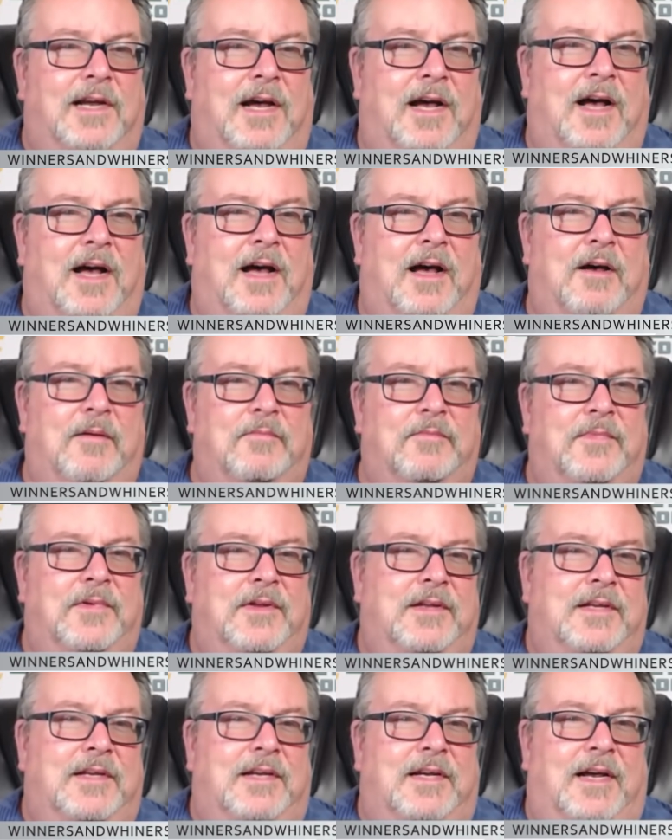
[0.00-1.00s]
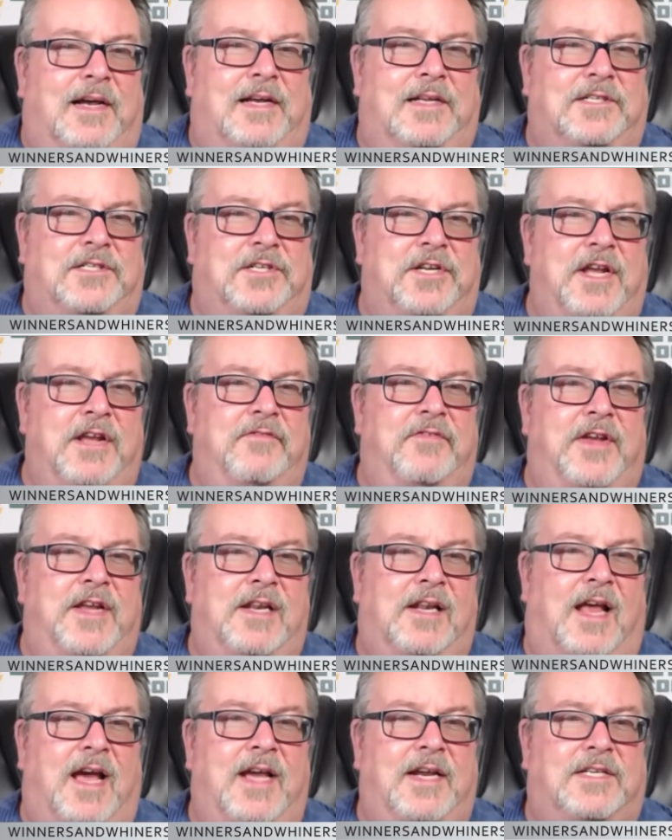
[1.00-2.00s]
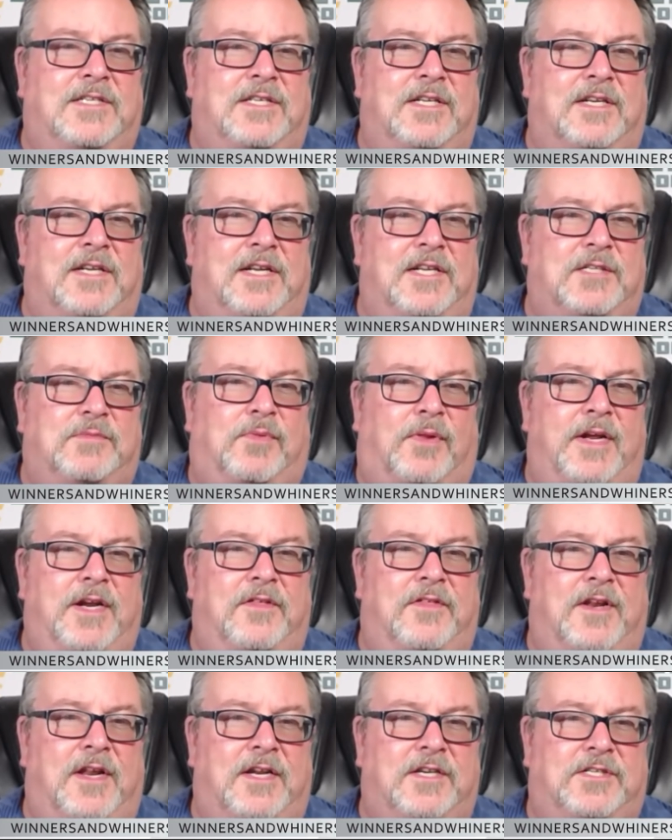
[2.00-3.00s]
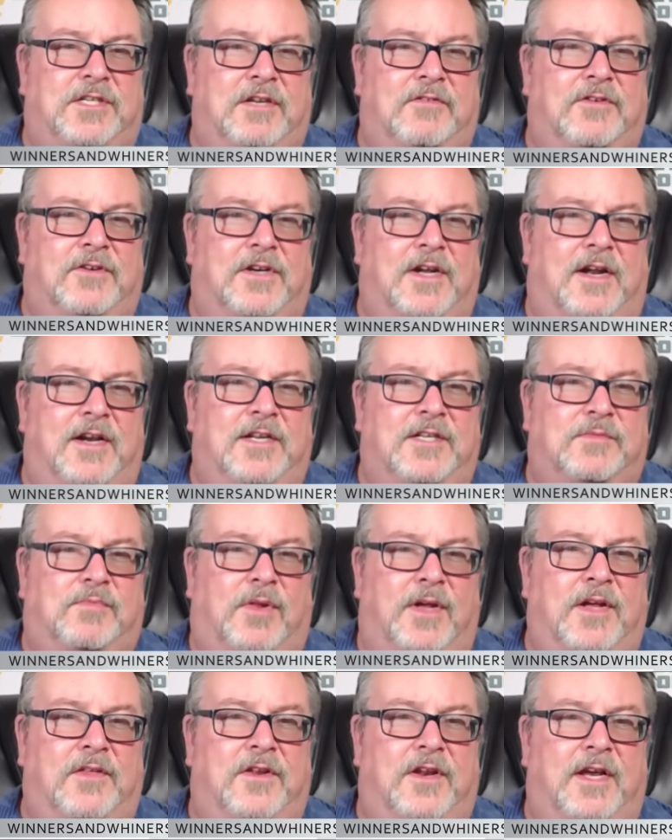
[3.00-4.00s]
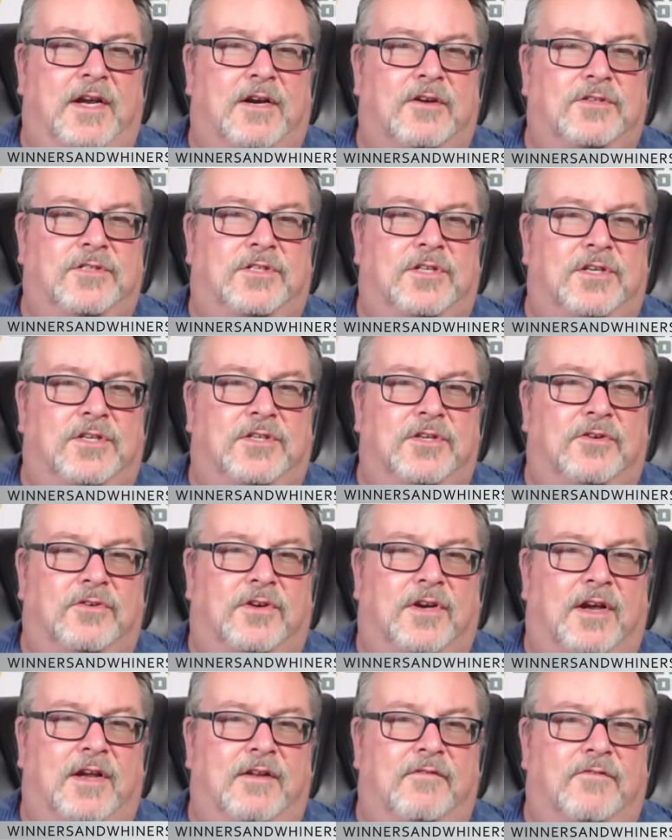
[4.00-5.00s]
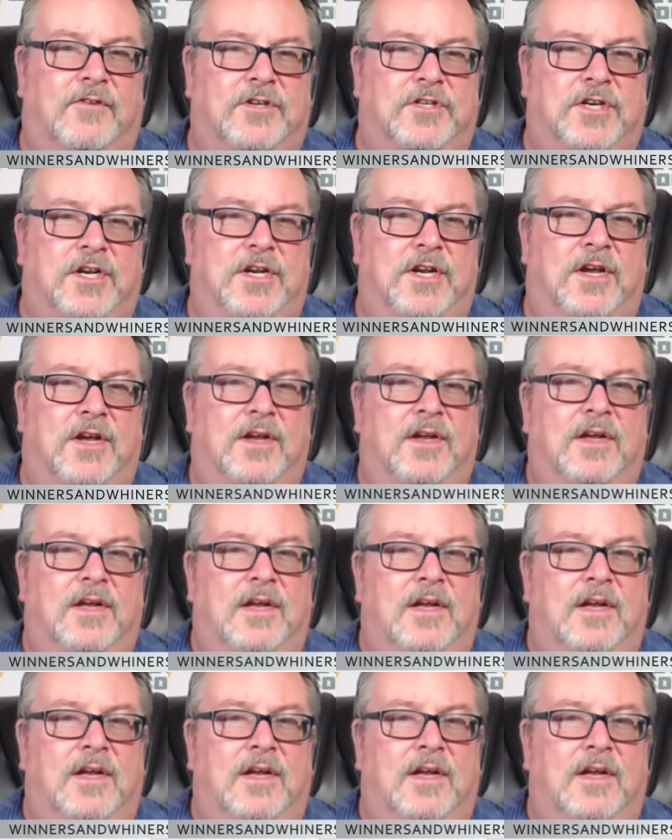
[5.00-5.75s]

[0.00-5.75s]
Um, uh, Steve he likes his play of the day. Steve Godon his play of the day goes to Duke and Virginia.